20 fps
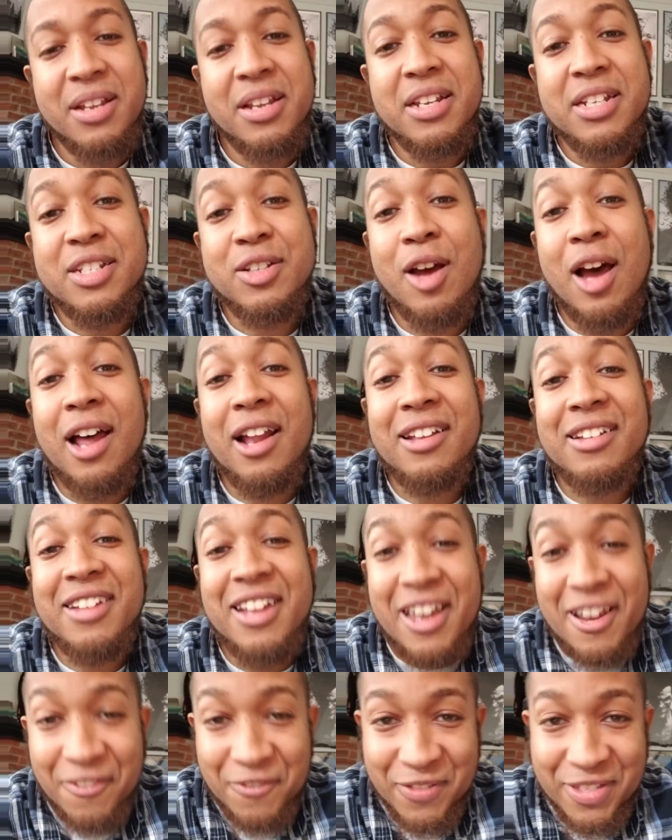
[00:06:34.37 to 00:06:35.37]
So I
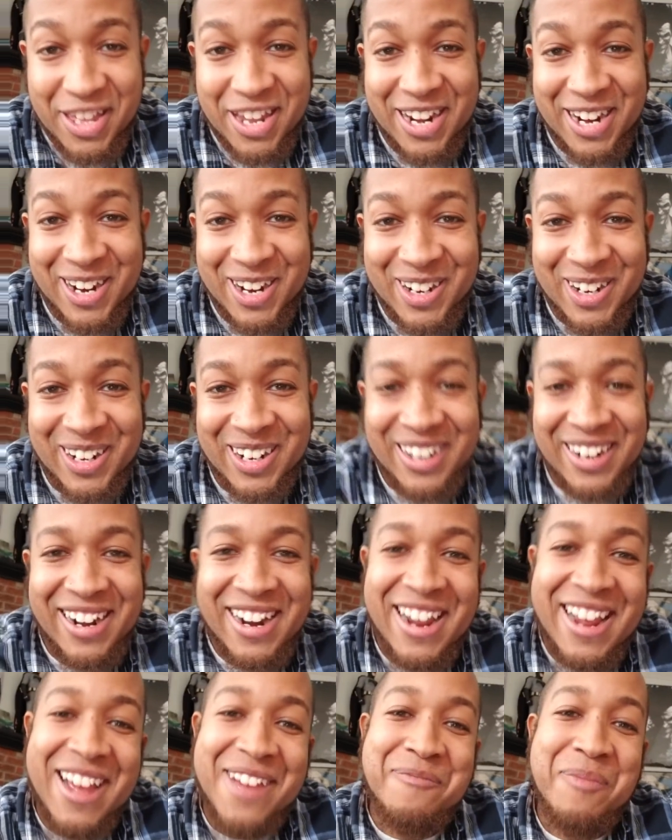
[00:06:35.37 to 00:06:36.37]
left there.
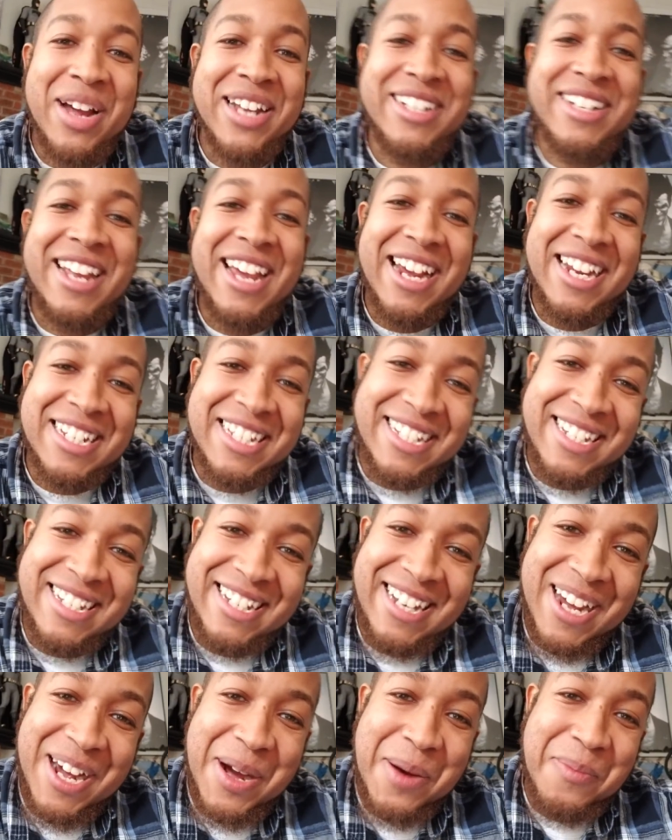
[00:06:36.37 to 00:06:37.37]
My next
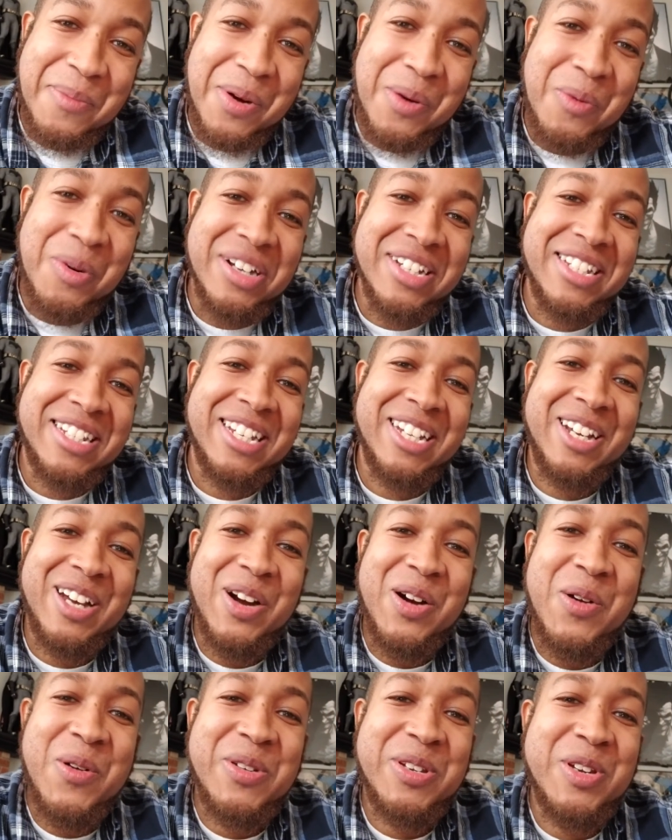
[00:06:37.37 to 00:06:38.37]
step was to
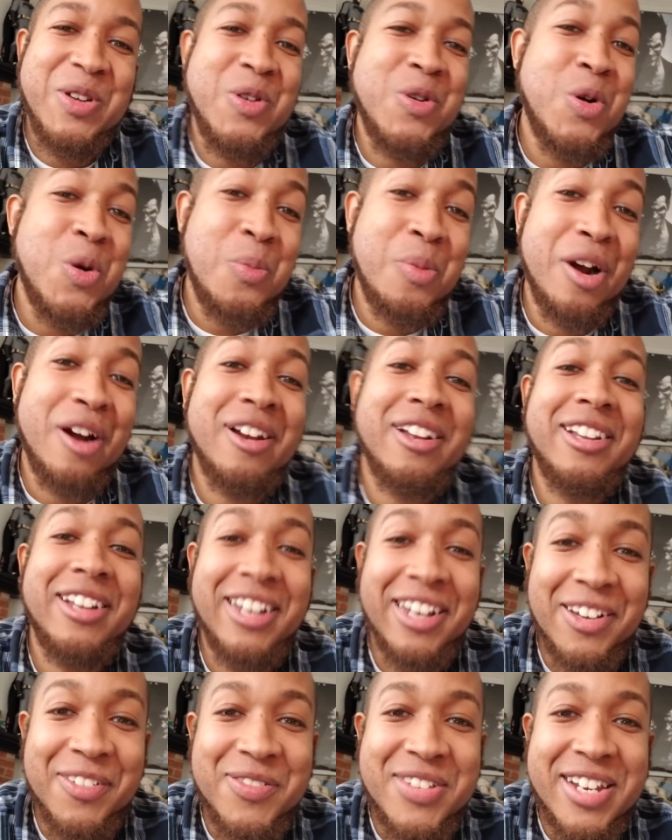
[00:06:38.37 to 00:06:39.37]
go to Uber and
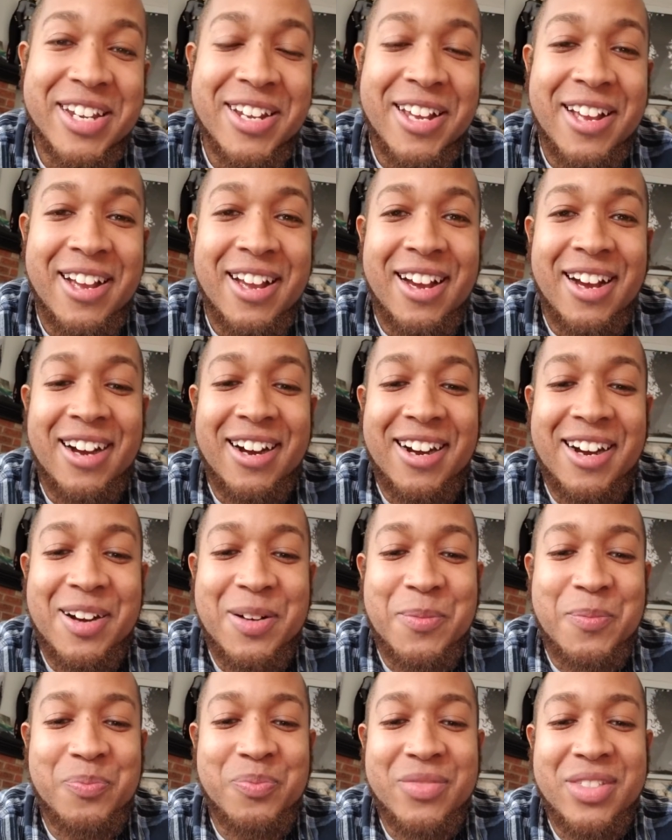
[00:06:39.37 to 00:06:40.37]
Lyft.
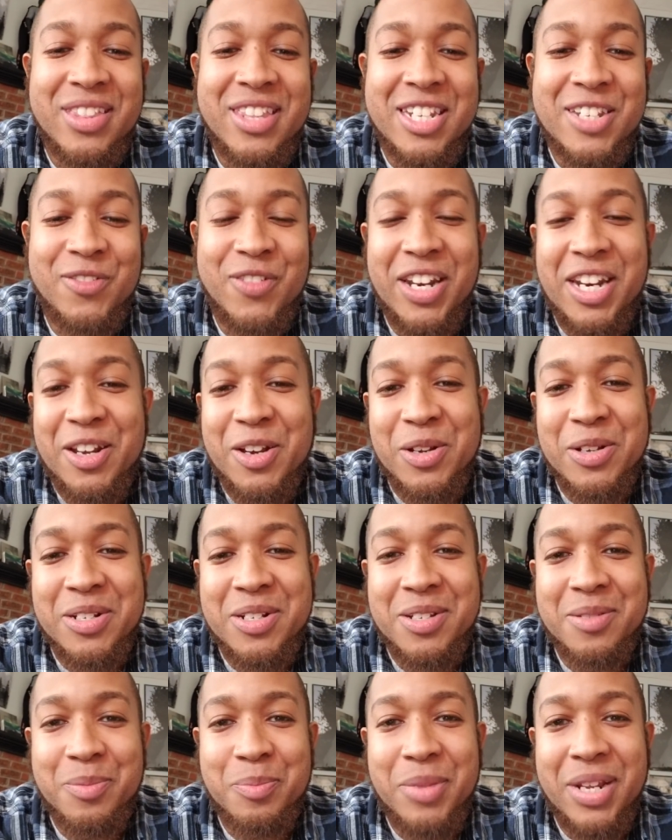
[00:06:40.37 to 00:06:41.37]
This video
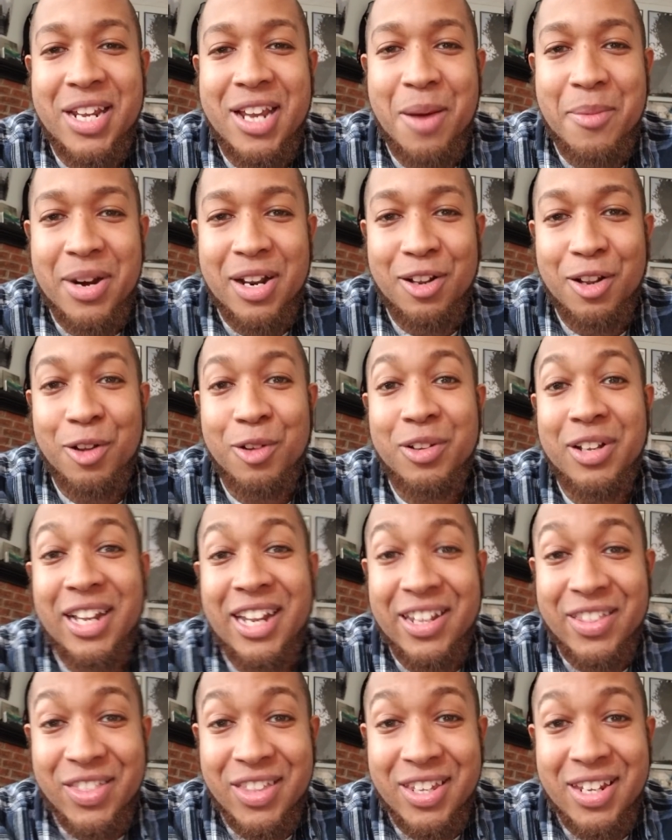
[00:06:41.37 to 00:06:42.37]
is becoming a little
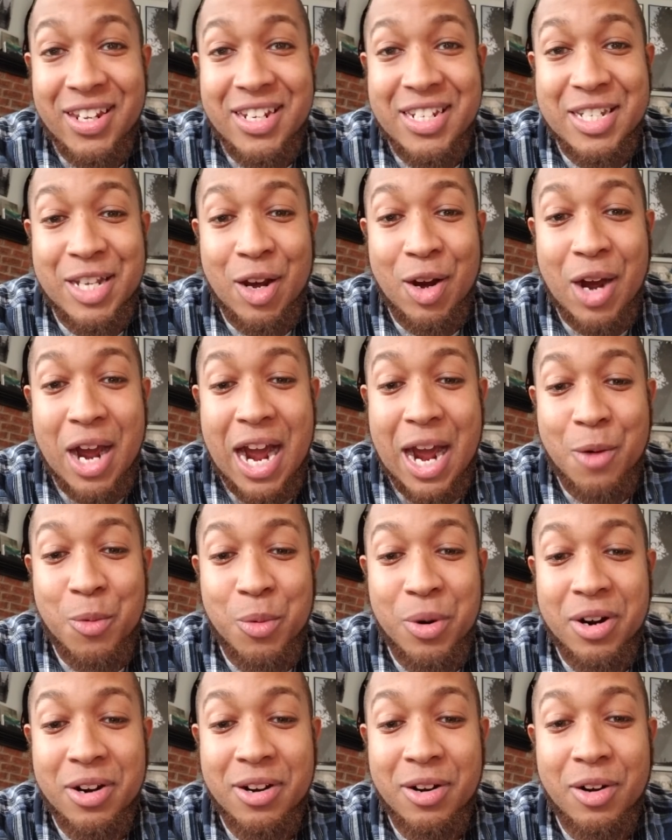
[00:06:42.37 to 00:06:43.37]
lengthy, so I
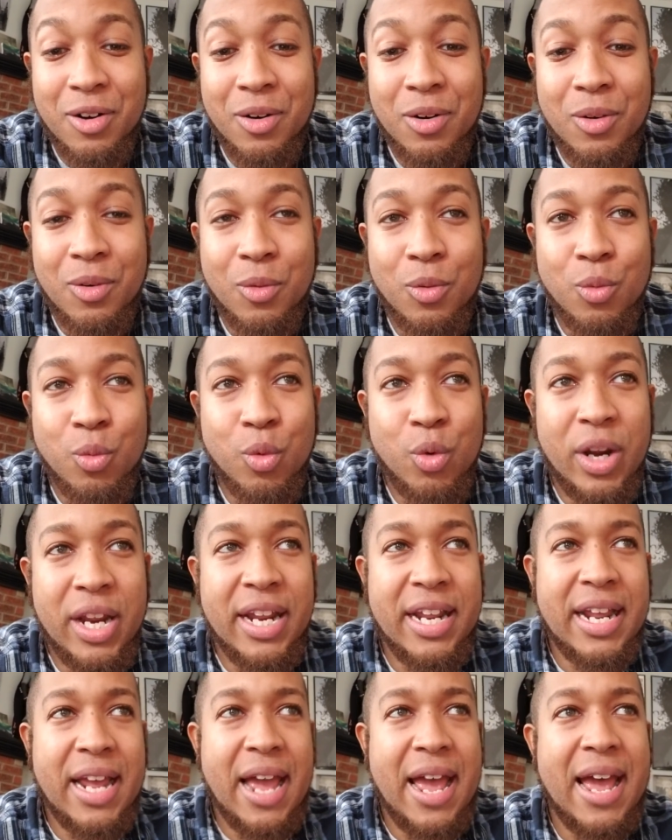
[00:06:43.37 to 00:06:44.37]
will
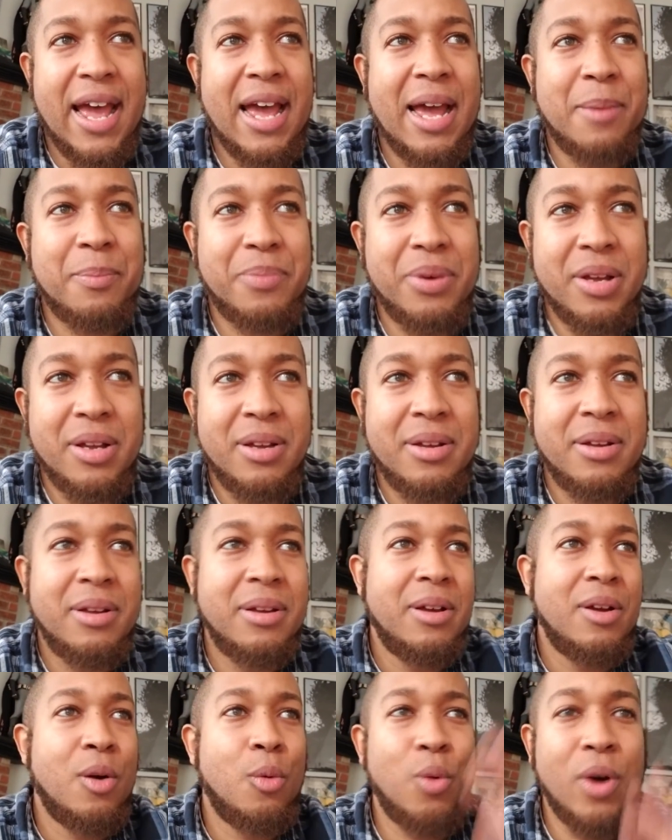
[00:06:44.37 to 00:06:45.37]
recap
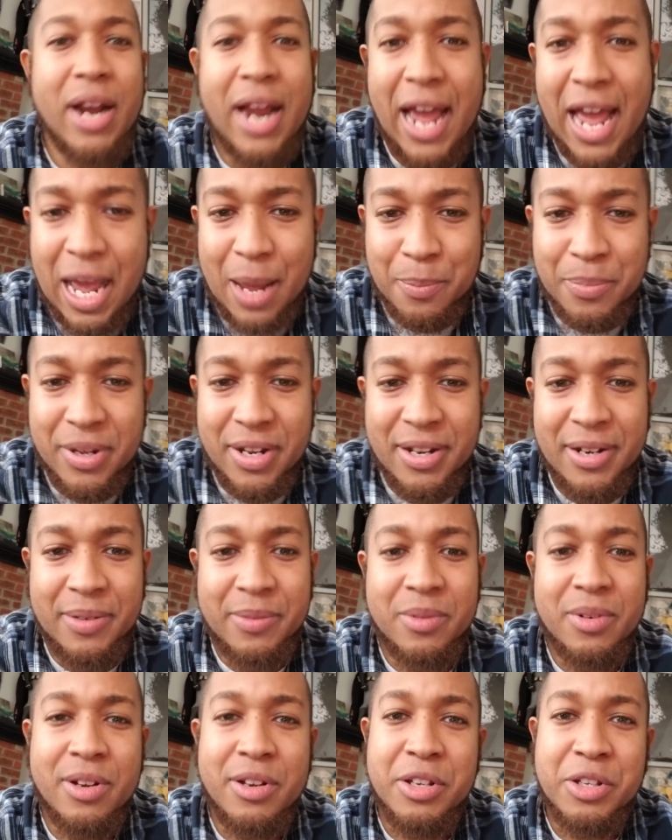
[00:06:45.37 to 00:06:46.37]
what happened.
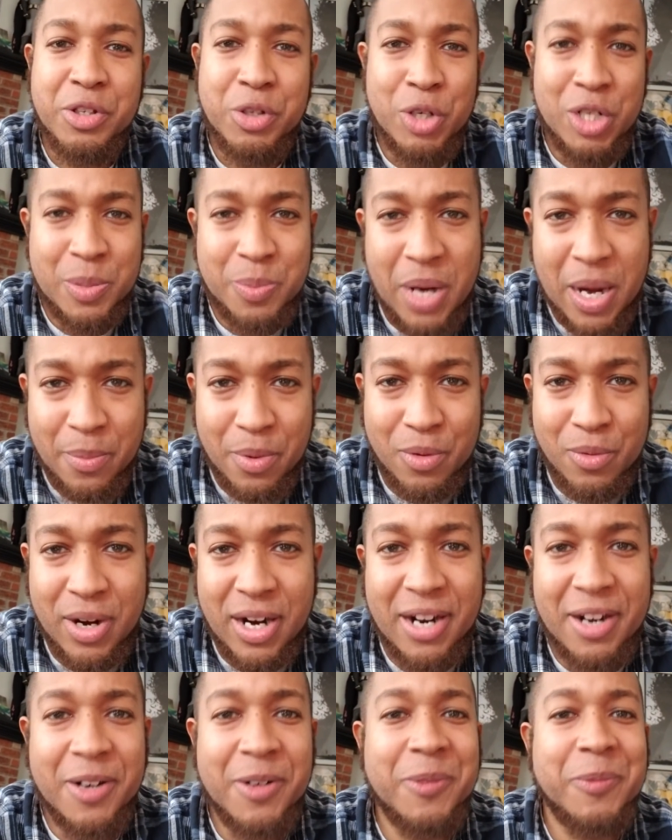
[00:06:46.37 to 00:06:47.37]
Newspaper
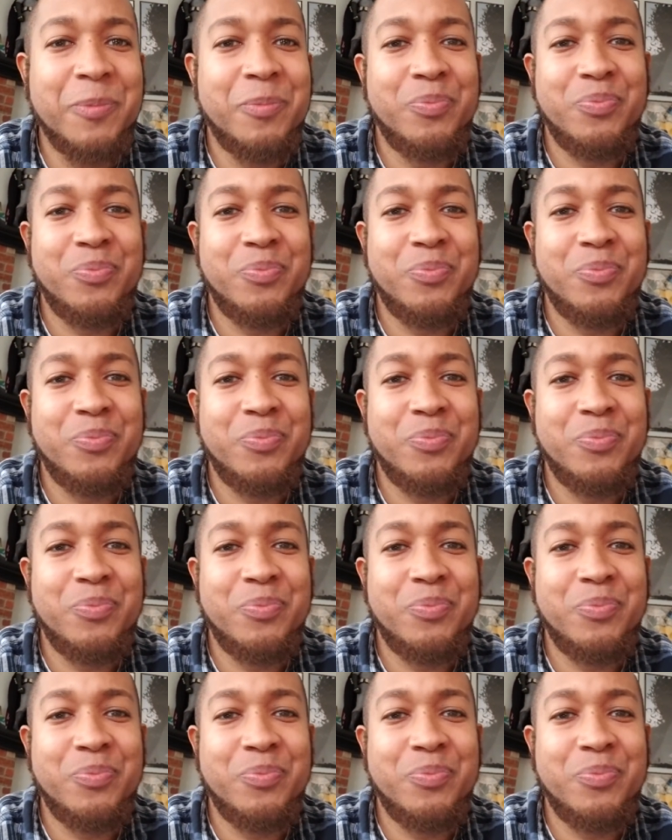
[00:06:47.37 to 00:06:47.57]
route,